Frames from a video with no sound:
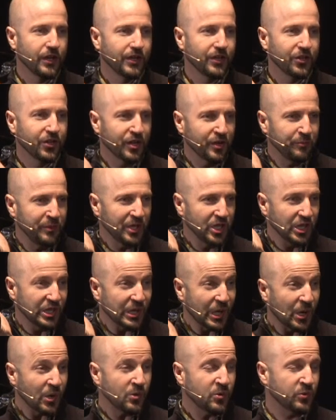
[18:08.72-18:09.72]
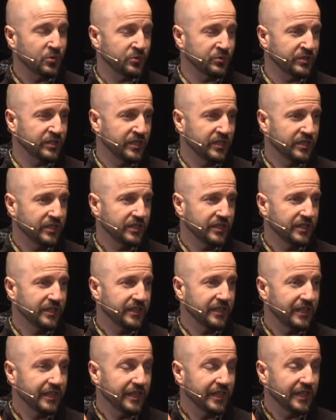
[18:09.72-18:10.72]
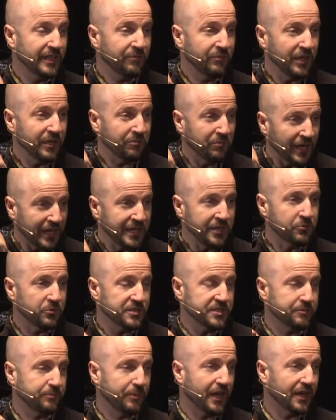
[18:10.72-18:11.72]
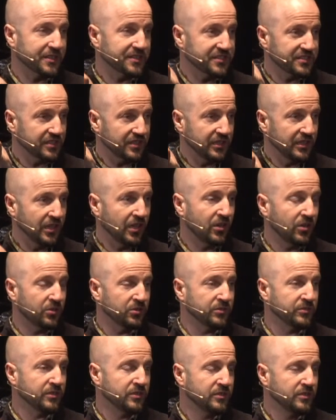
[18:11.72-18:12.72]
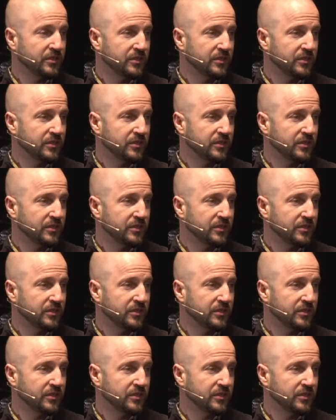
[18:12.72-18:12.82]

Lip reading: You're going to be alone, in many respects, alone.